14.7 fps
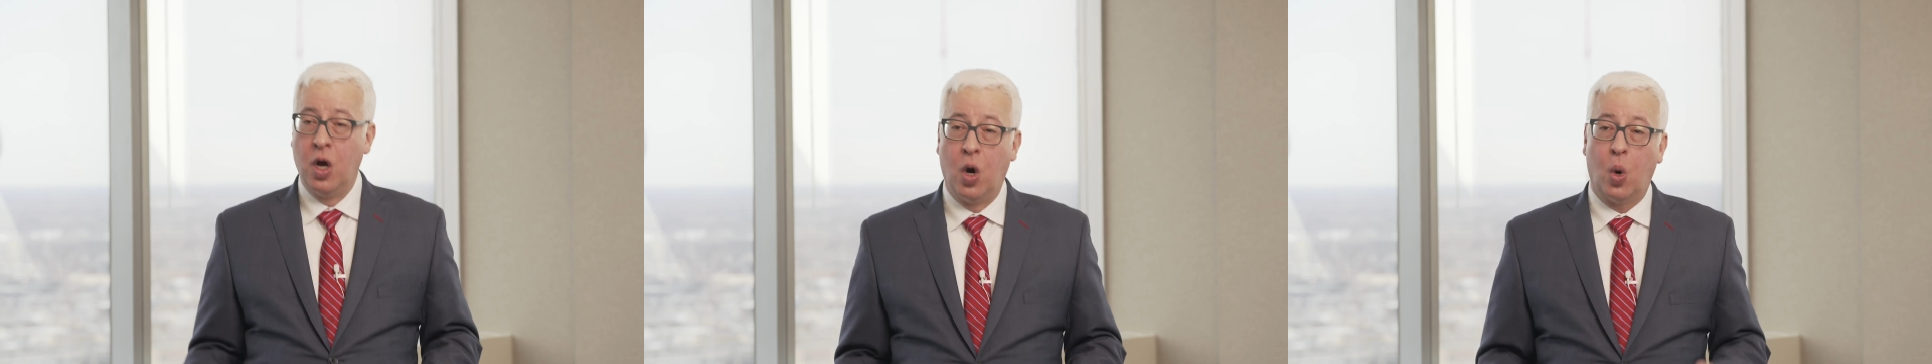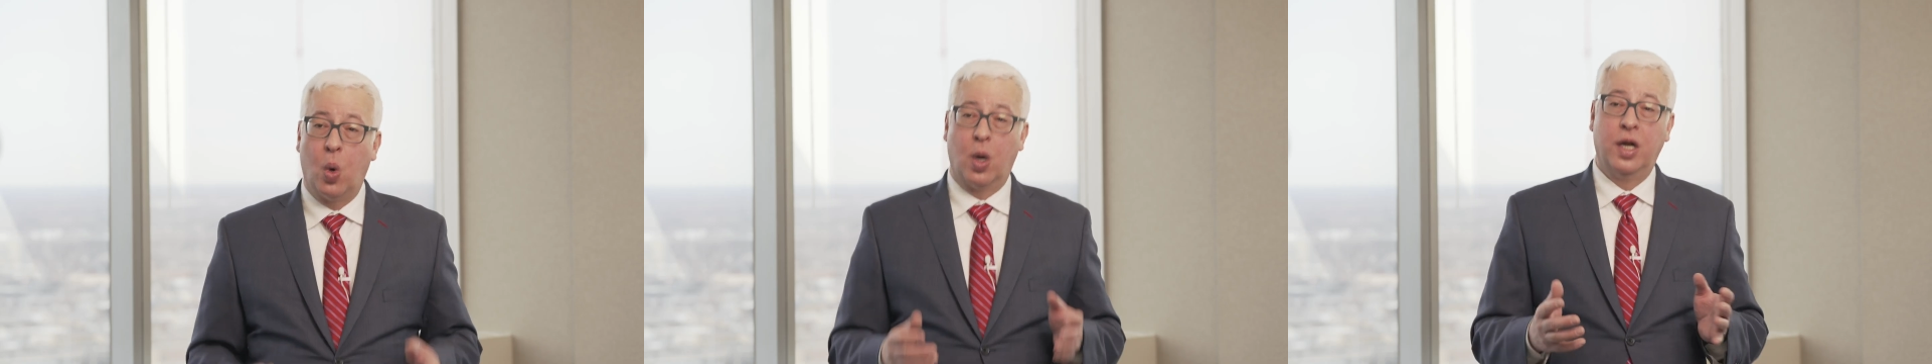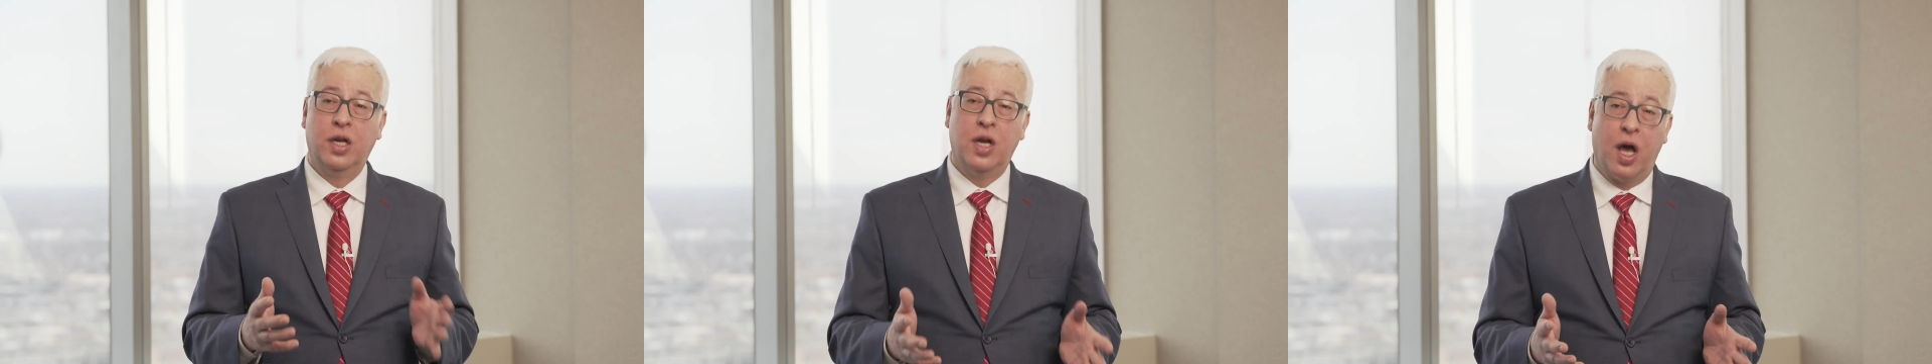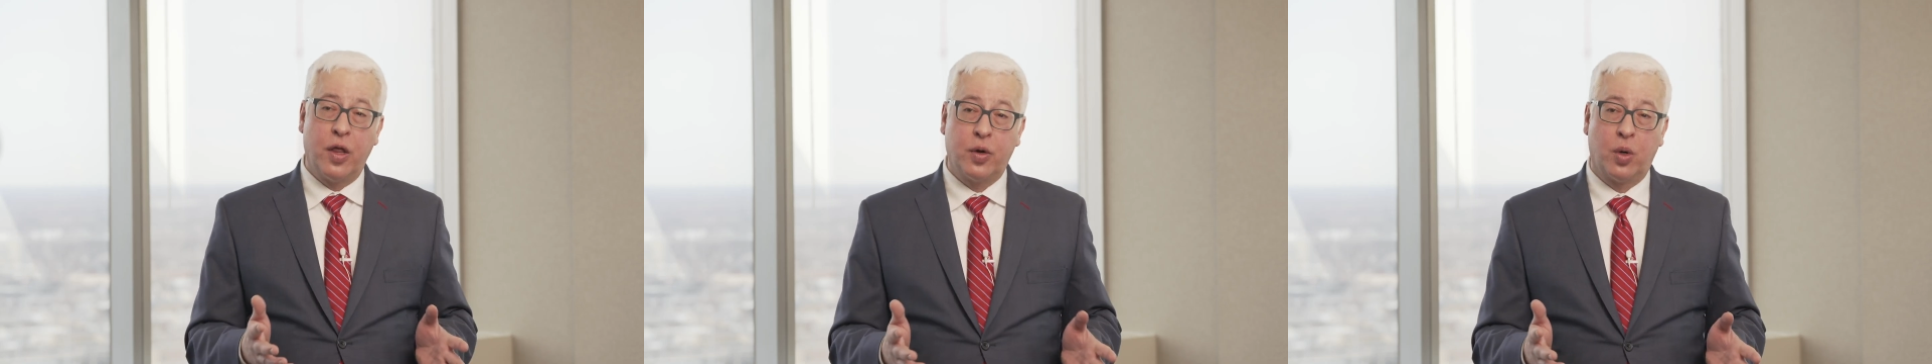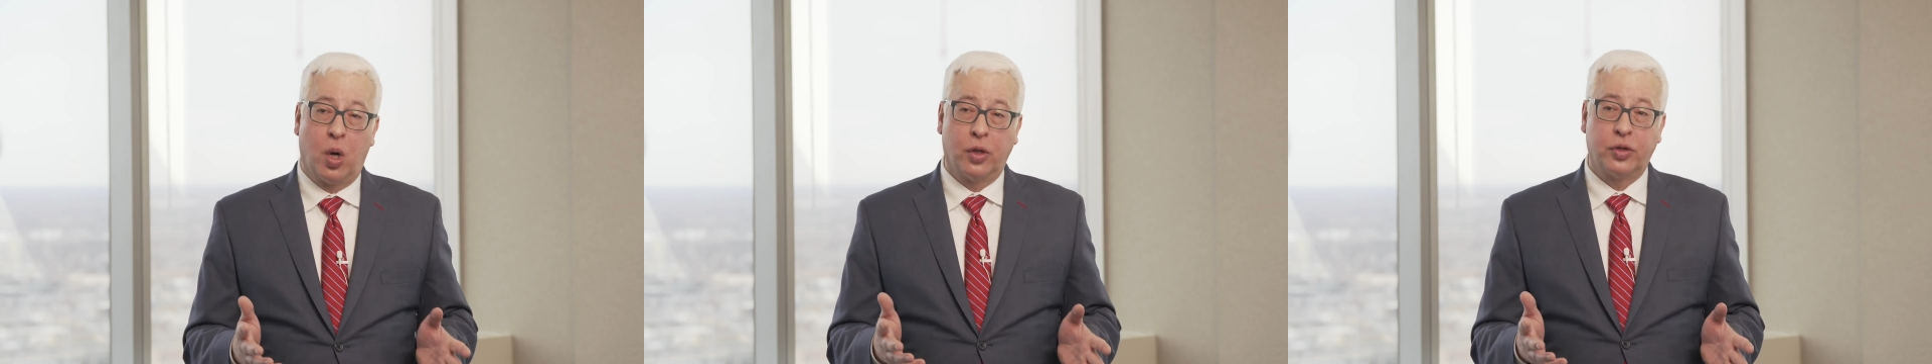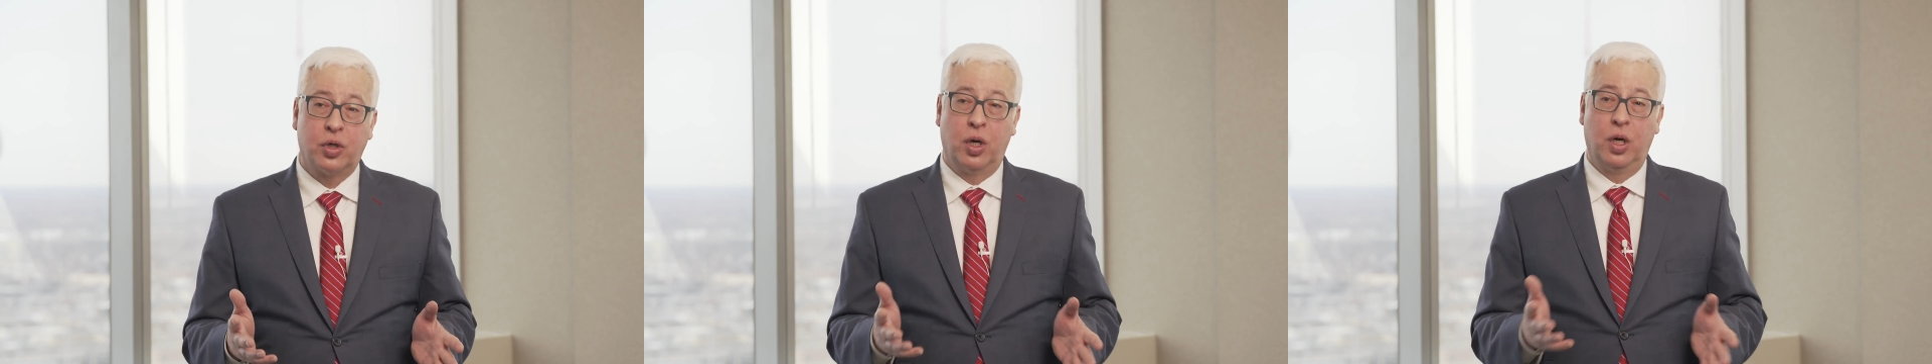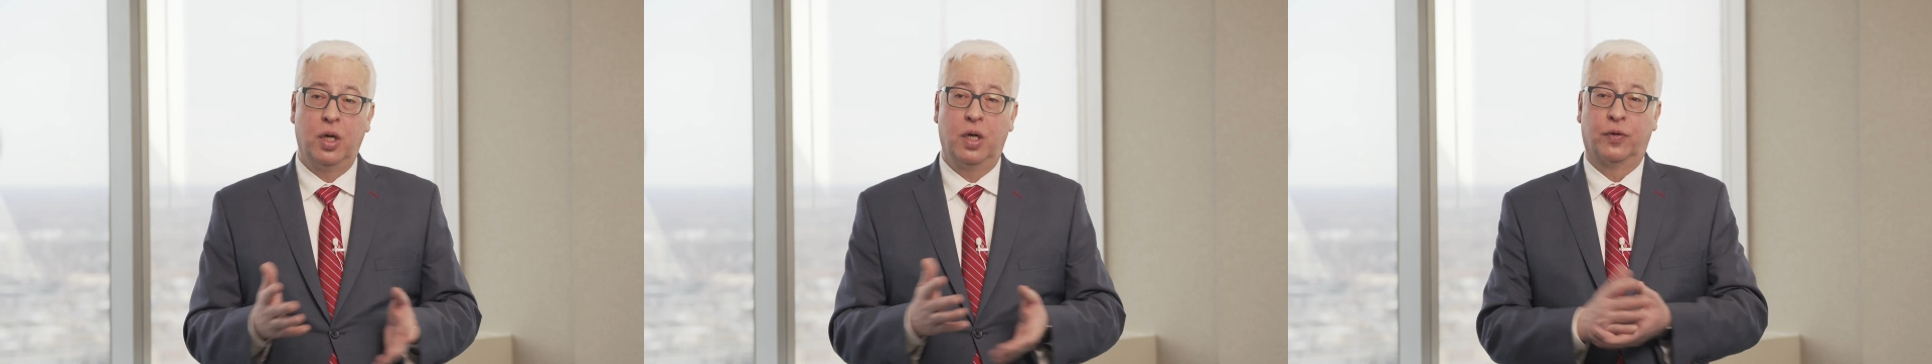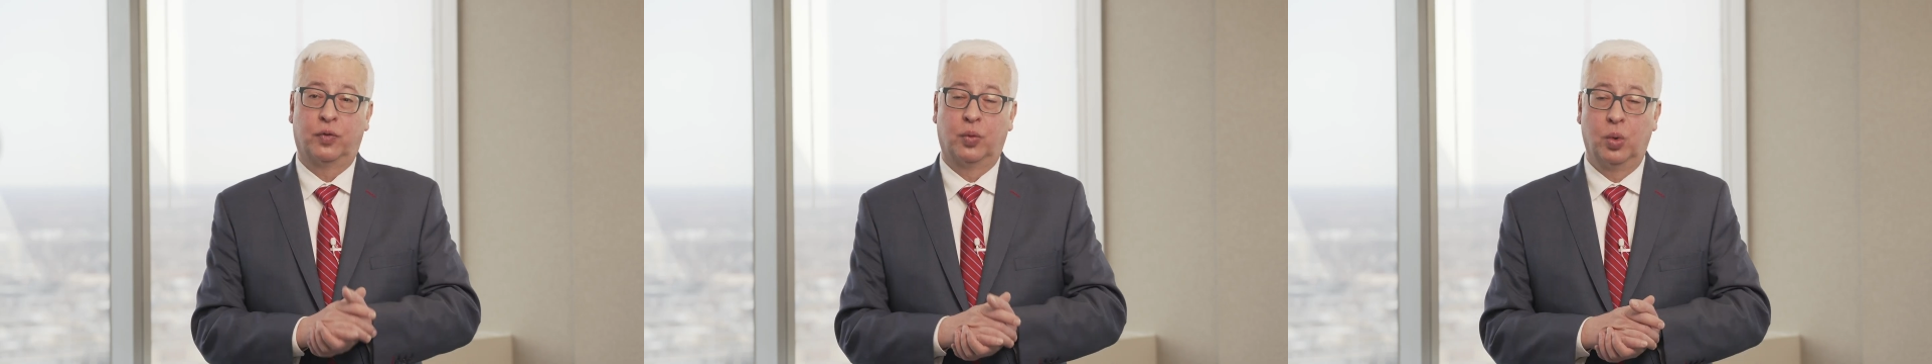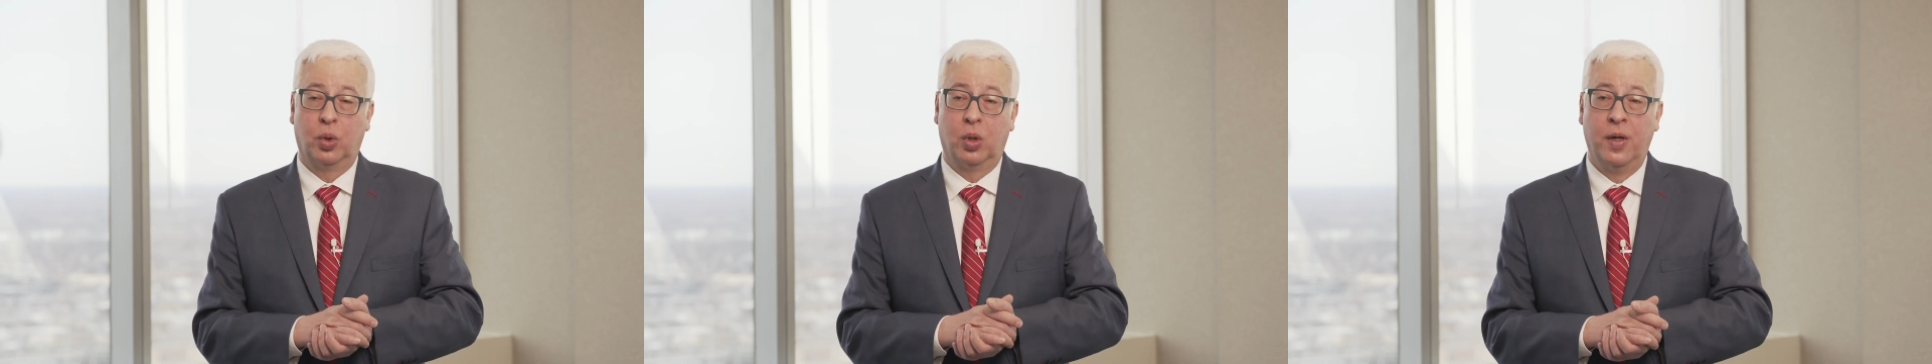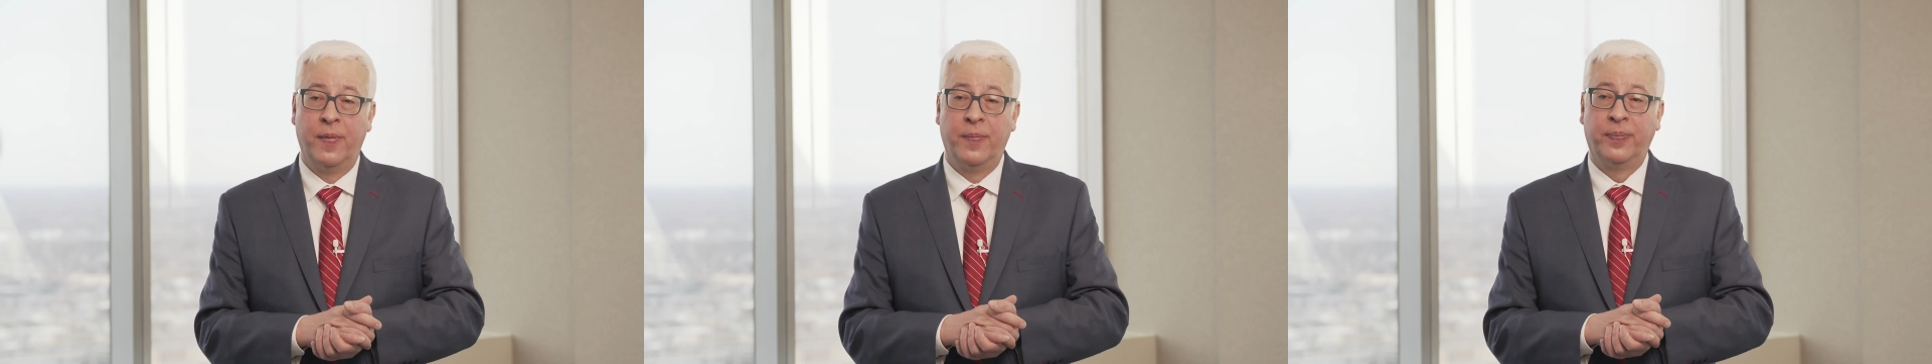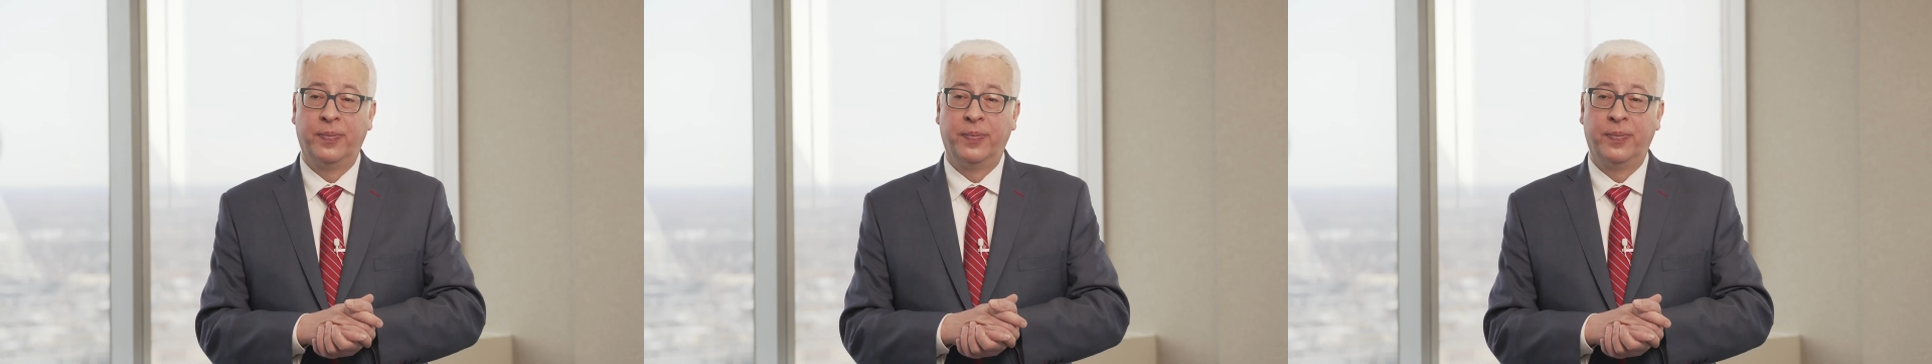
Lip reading: Or another alternative rule